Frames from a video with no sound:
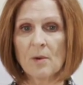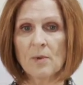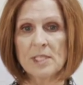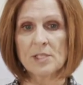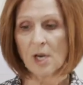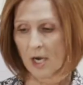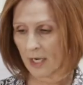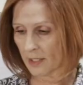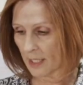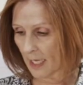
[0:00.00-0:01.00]
We
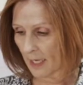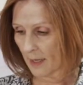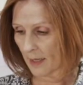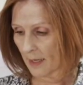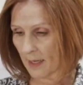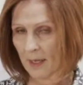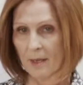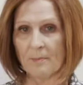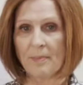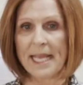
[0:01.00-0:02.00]
start
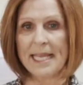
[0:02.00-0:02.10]
by